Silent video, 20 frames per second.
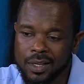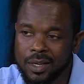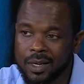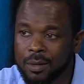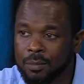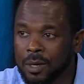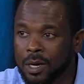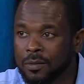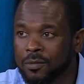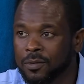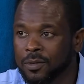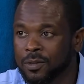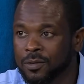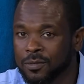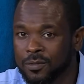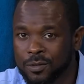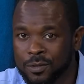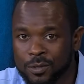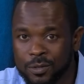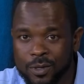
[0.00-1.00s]
come out for the
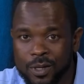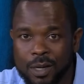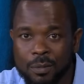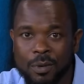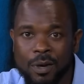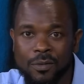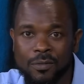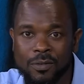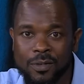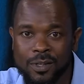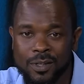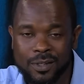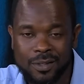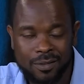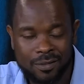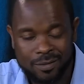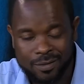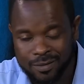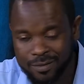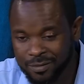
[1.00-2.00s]
food, come out for the
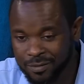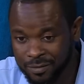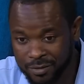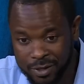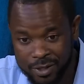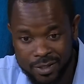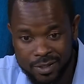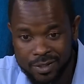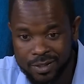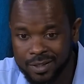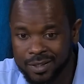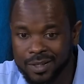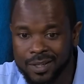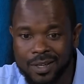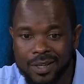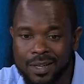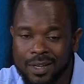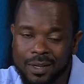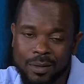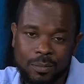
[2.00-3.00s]
fun,
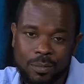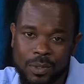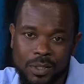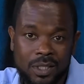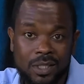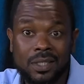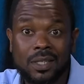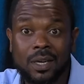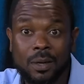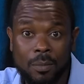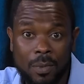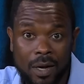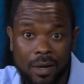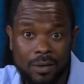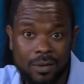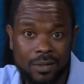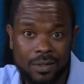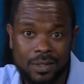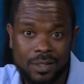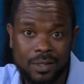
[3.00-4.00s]
but just come
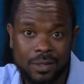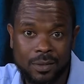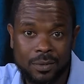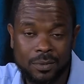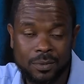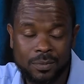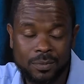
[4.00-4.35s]
out, you know.